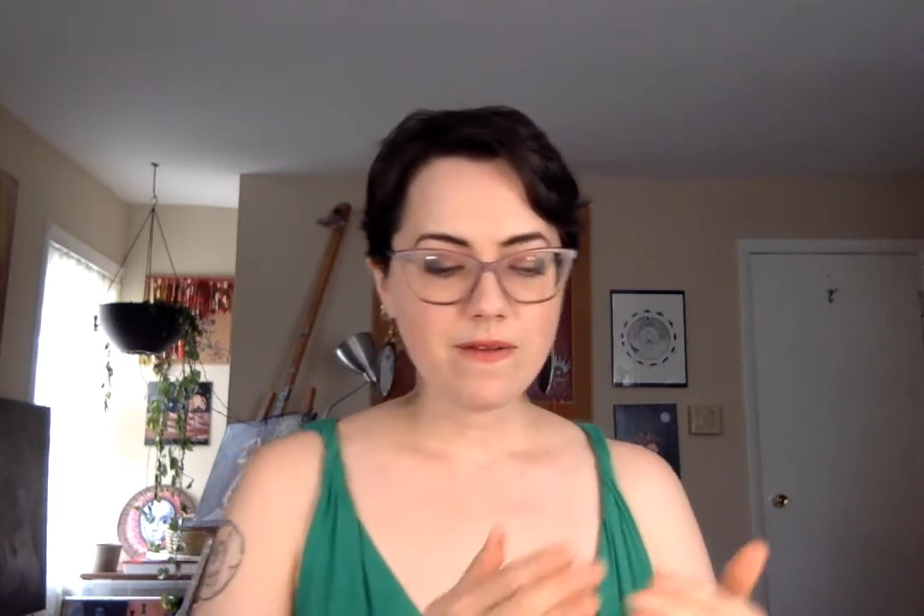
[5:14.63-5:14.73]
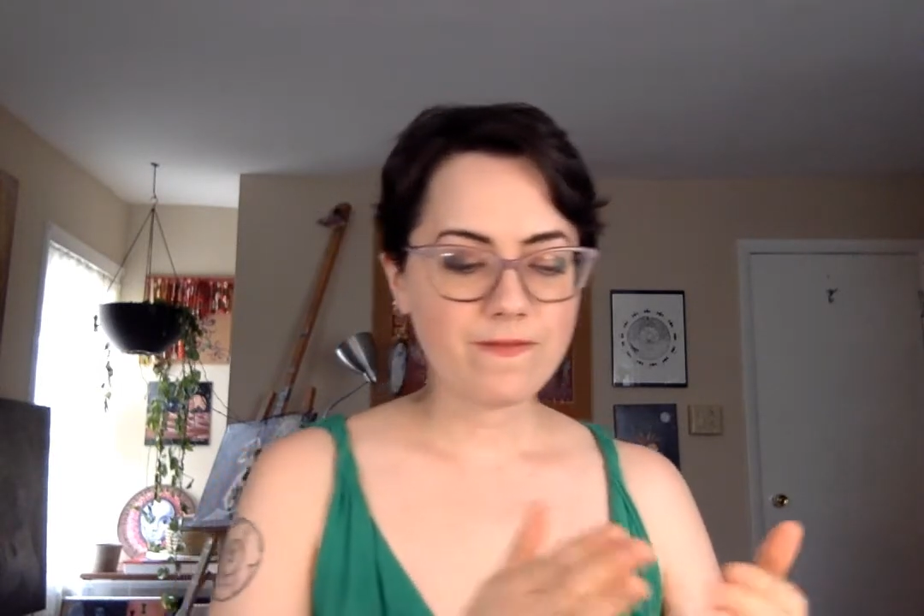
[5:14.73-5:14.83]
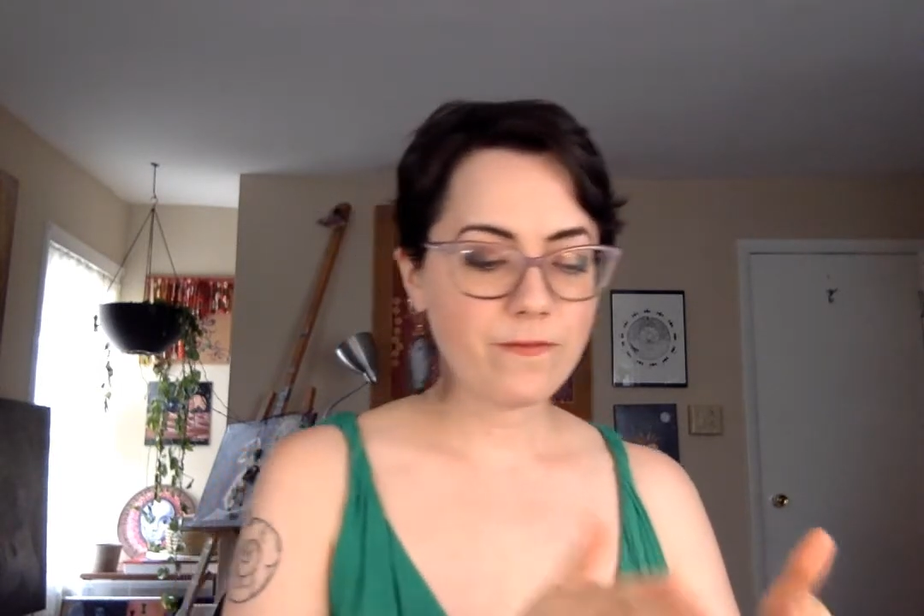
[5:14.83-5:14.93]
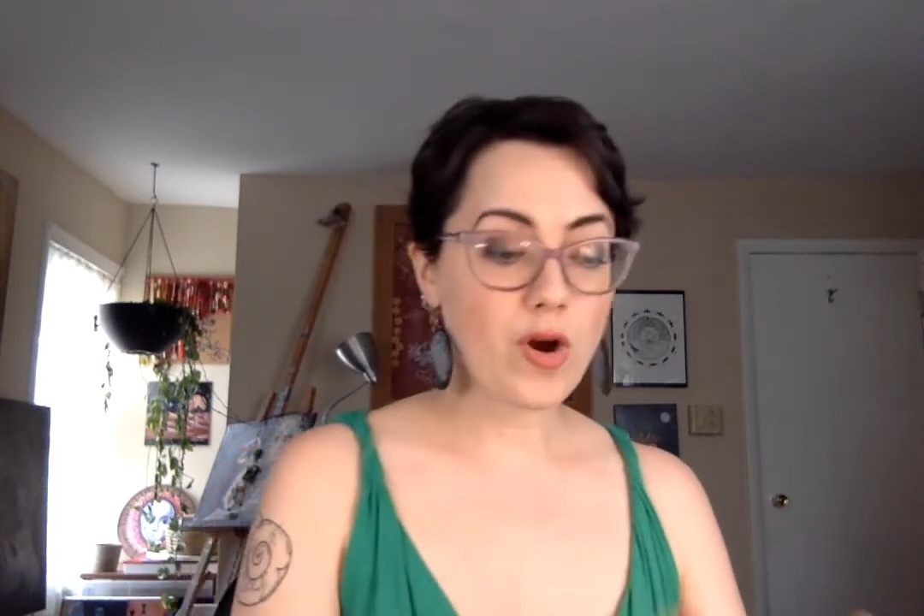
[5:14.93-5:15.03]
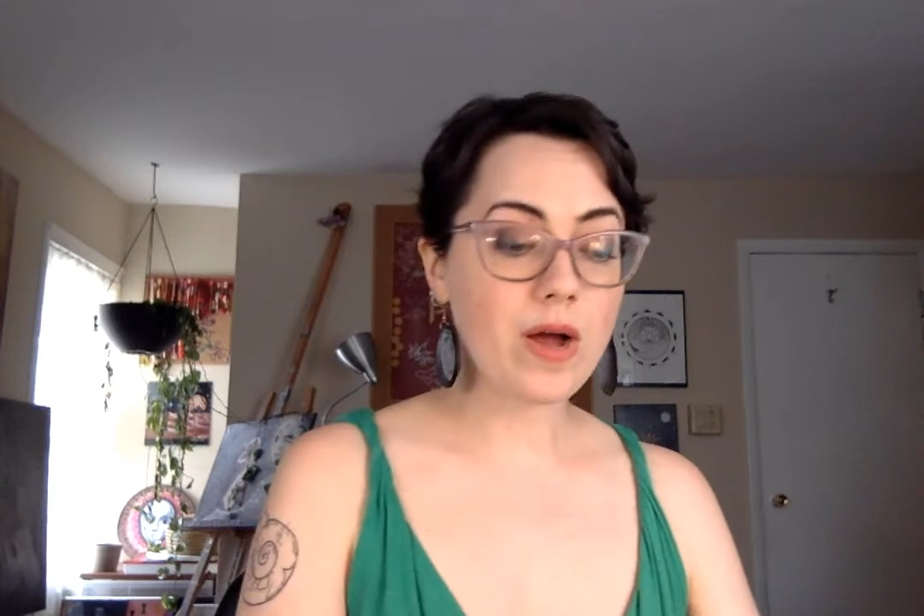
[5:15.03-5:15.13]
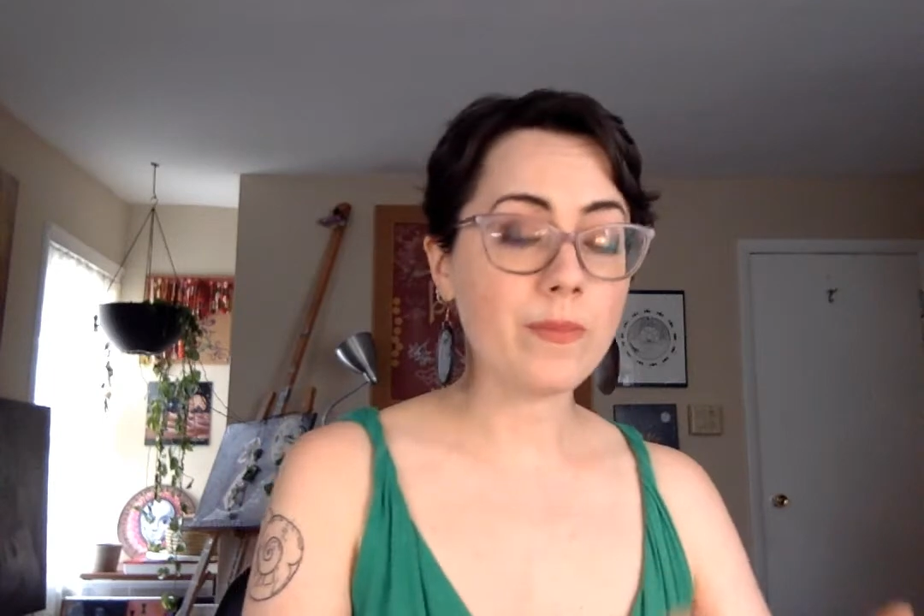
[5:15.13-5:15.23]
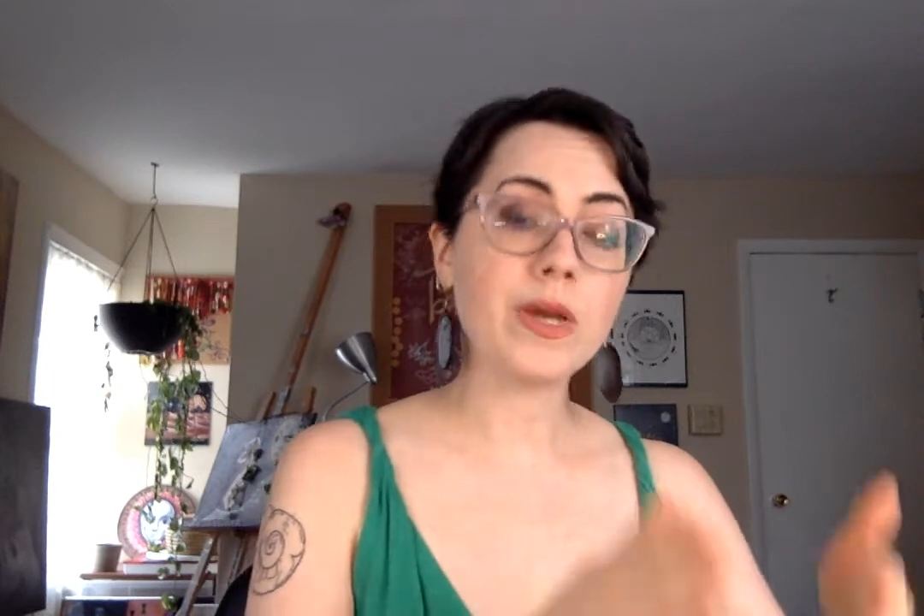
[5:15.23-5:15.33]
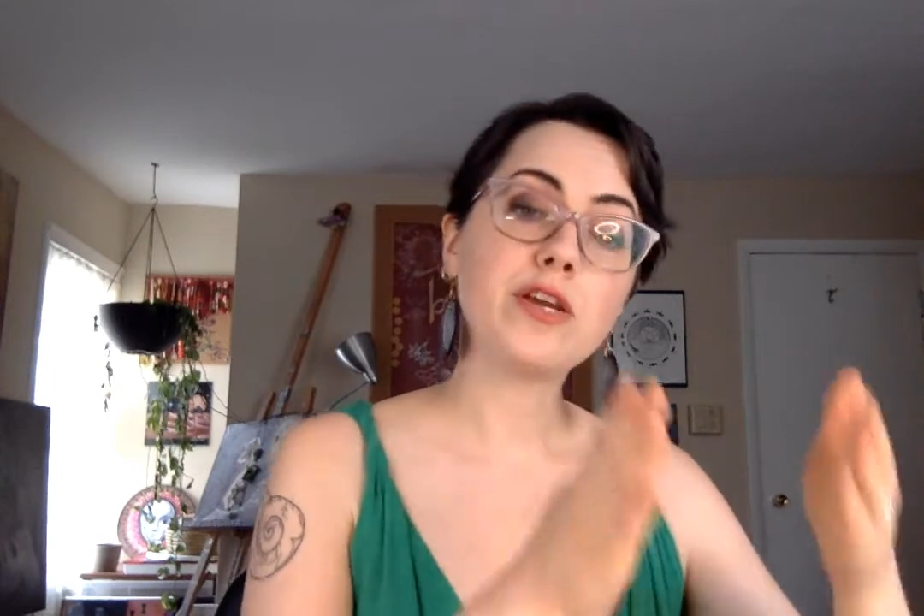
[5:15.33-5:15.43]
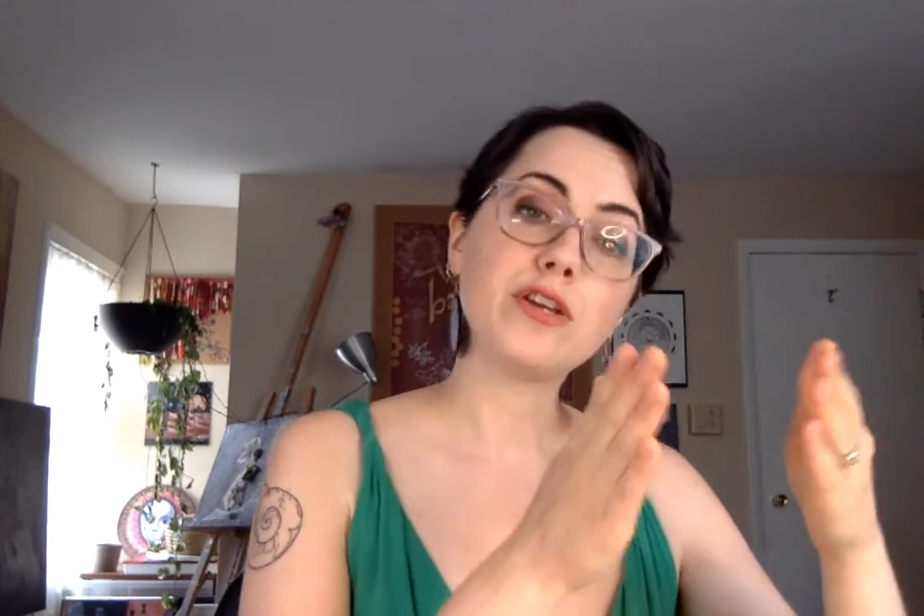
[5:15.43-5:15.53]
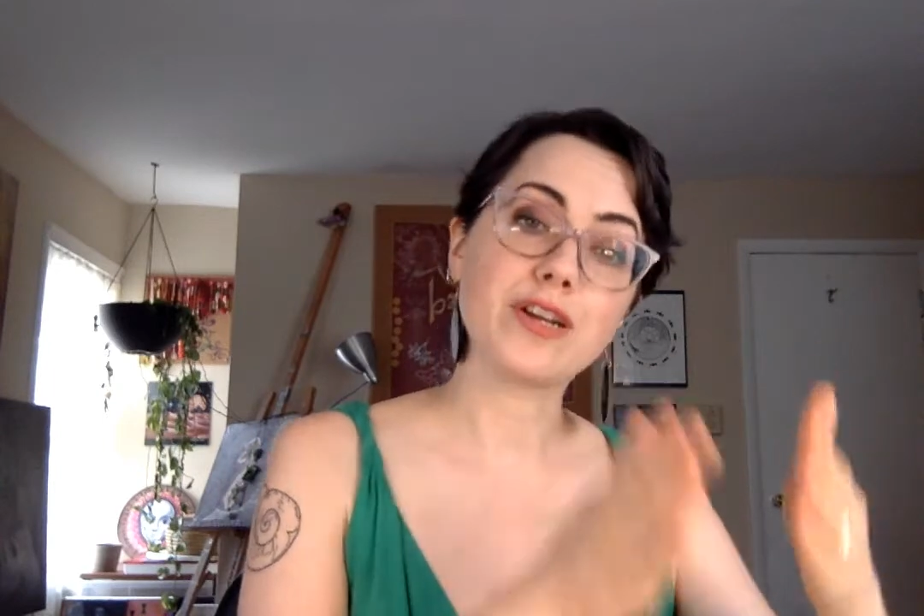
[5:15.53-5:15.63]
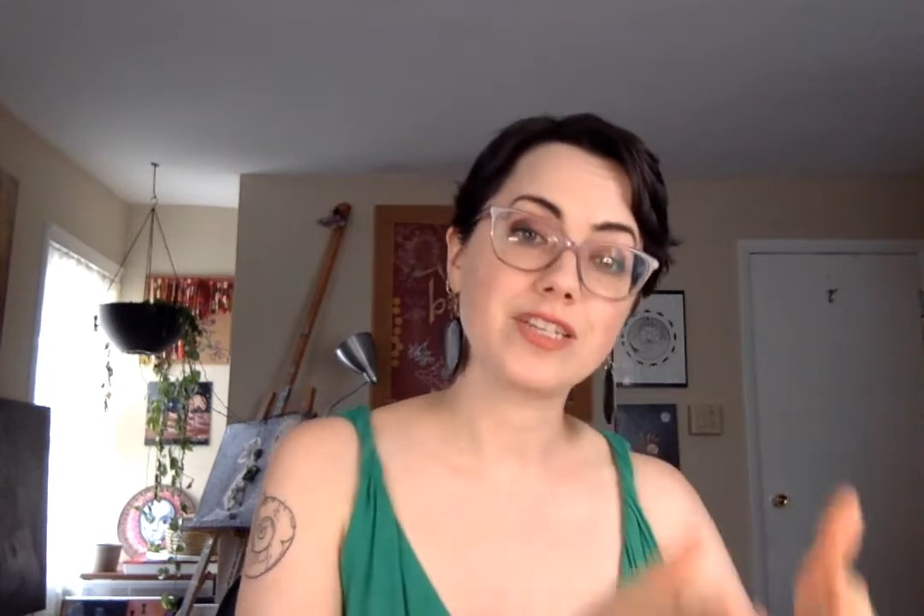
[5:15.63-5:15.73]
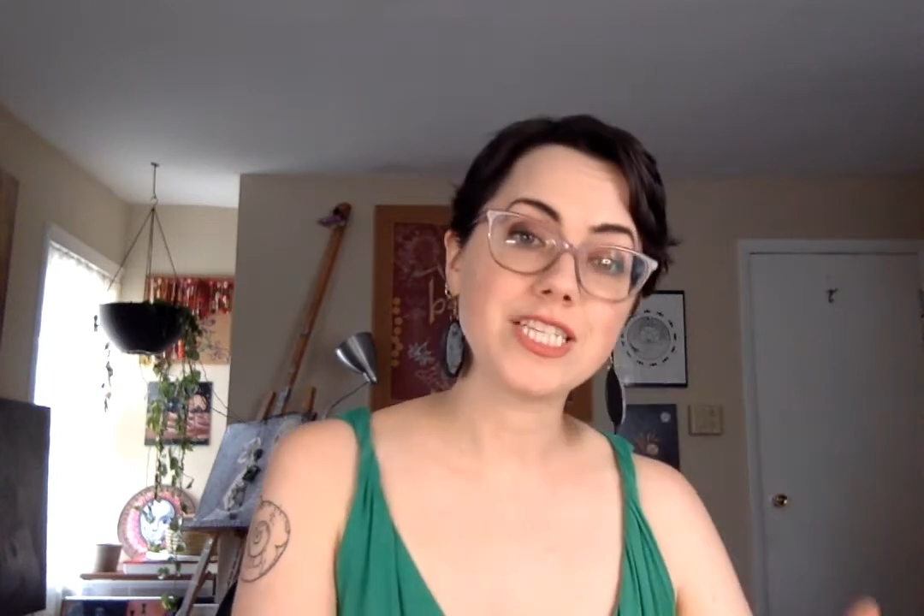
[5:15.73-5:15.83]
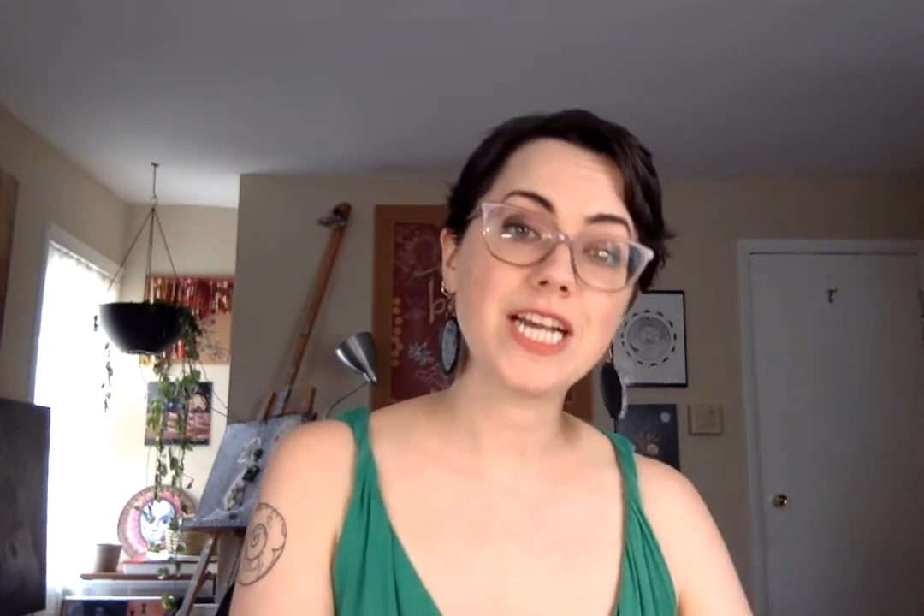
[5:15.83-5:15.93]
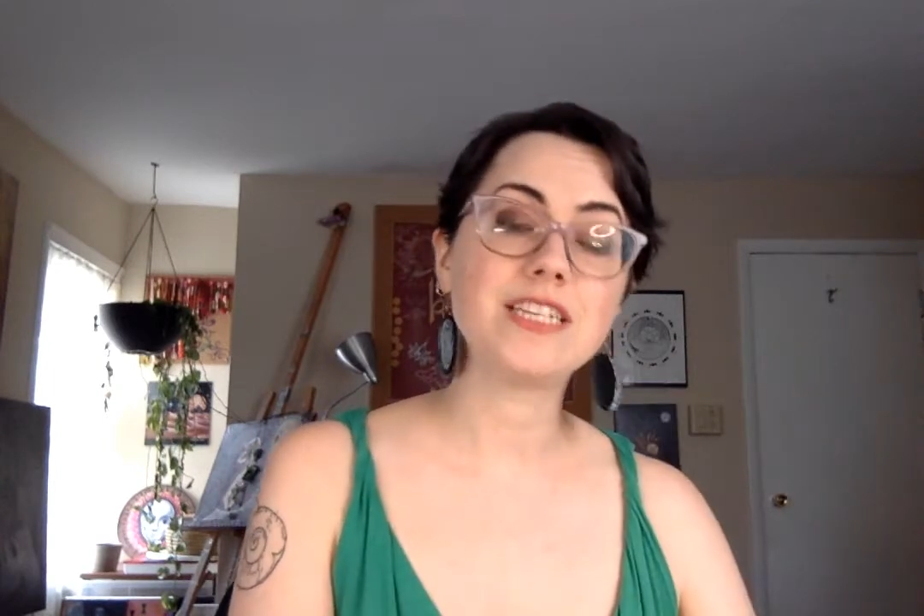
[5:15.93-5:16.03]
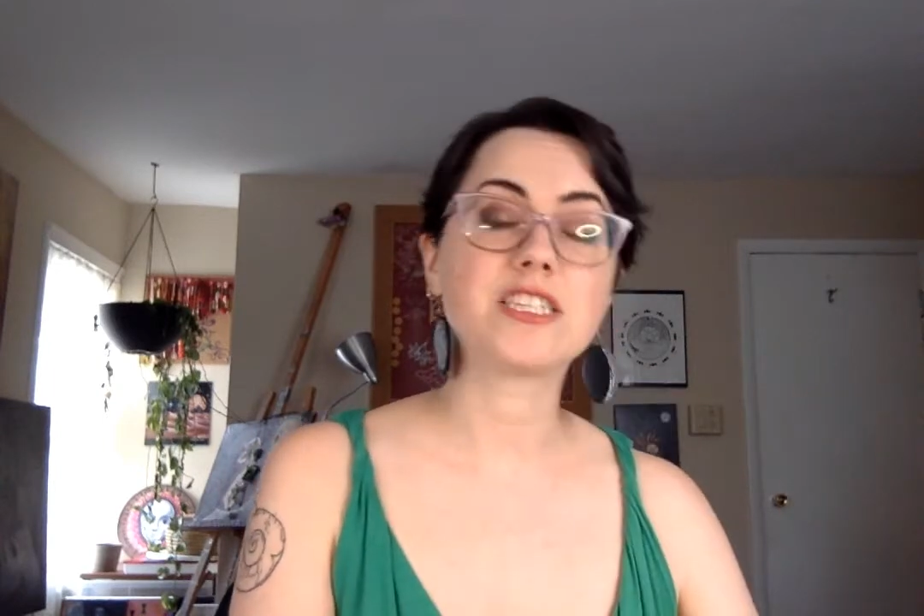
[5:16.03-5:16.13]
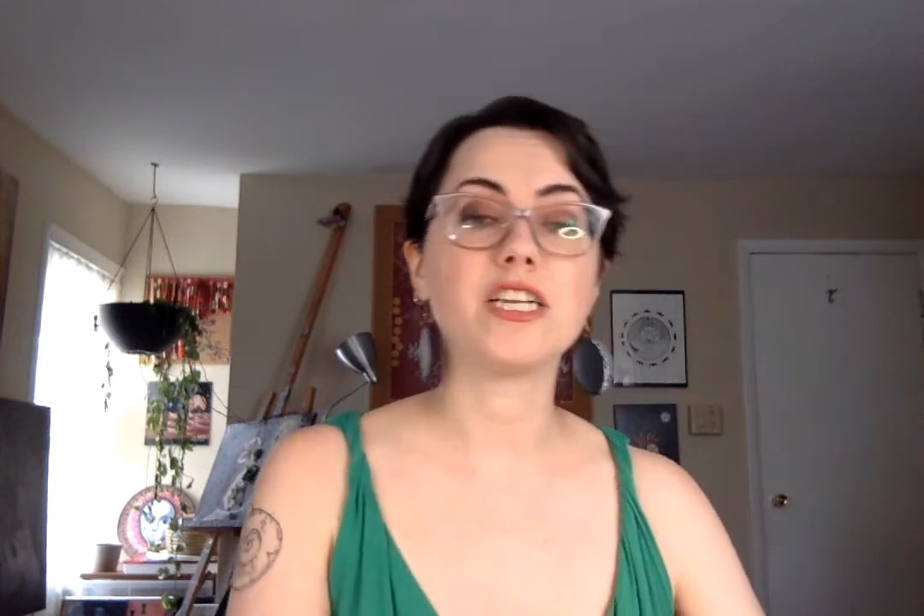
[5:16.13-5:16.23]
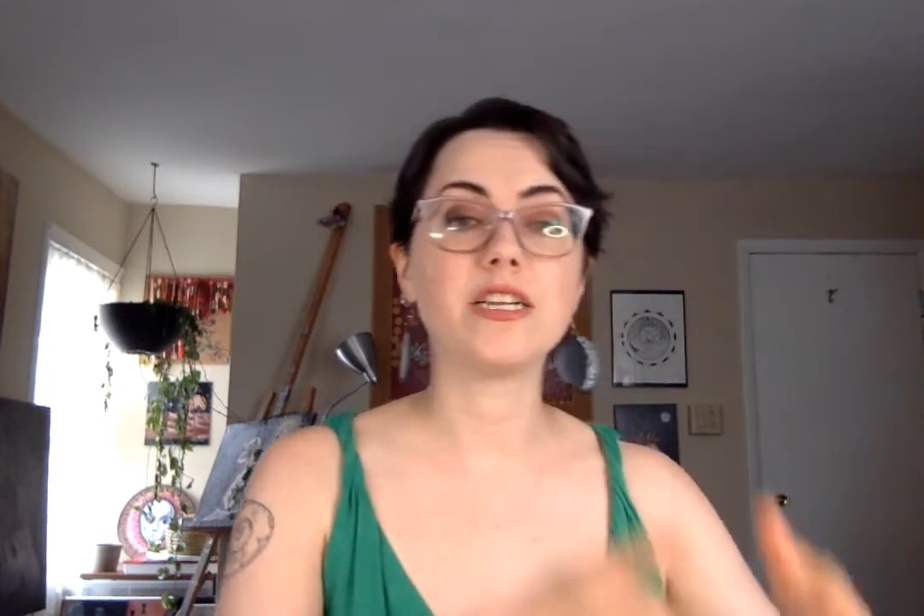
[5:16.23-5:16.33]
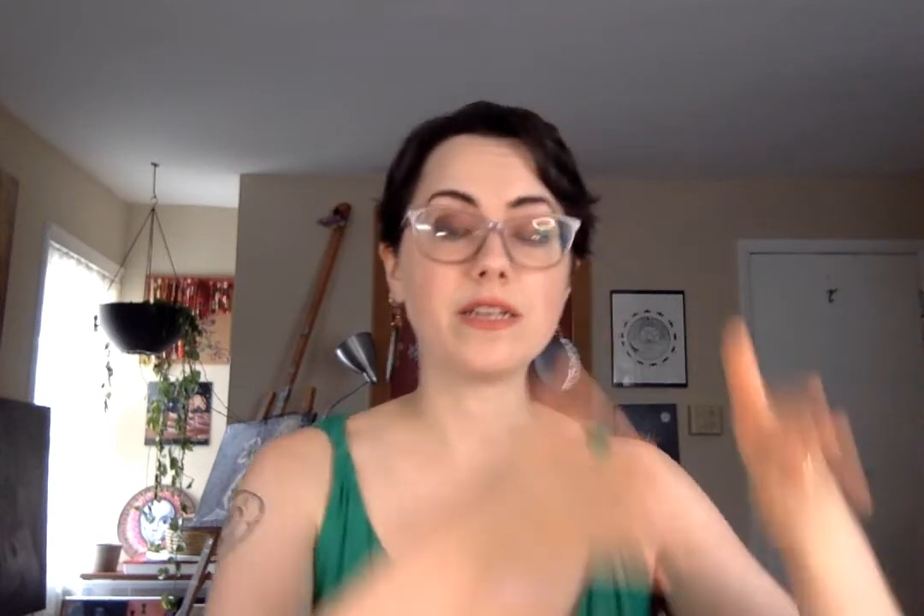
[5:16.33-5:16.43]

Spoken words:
from your intention,